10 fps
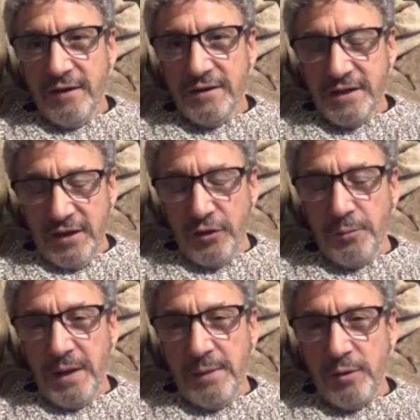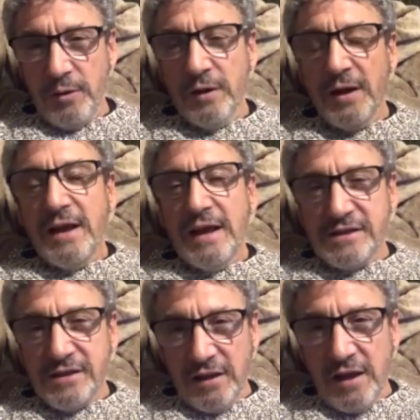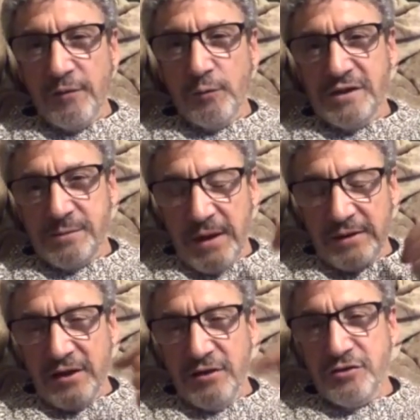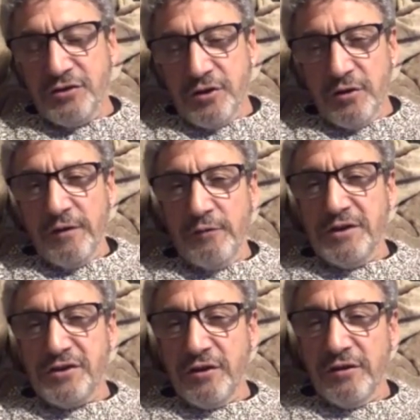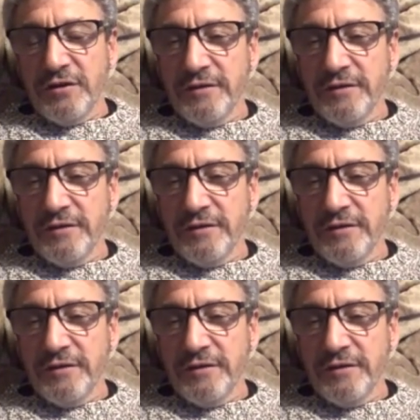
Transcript: to other people is the love and respect that you deserve in return.